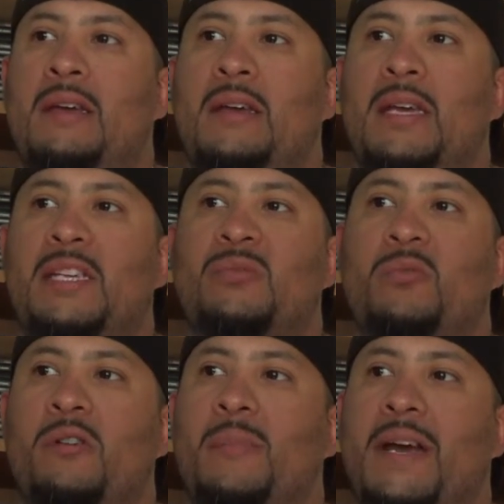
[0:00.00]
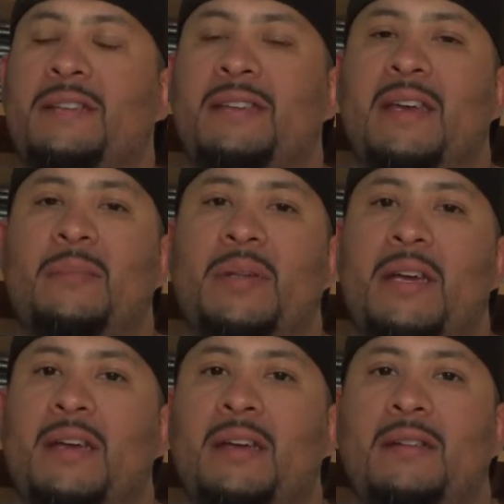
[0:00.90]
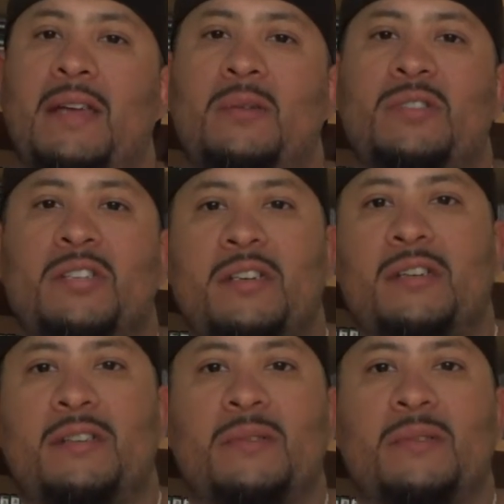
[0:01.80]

he swore by its gameplay and that it was good,